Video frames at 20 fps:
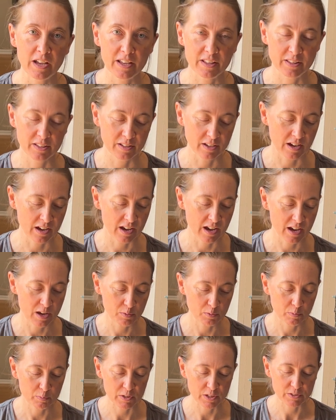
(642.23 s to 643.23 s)
and I
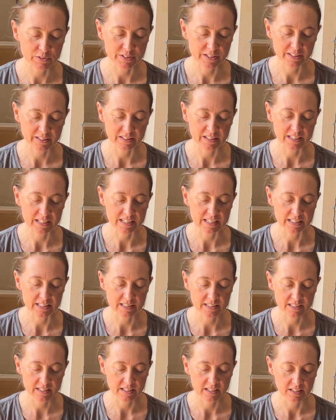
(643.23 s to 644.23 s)
will be using
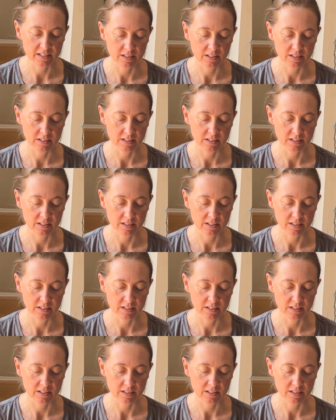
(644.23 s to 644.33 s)
these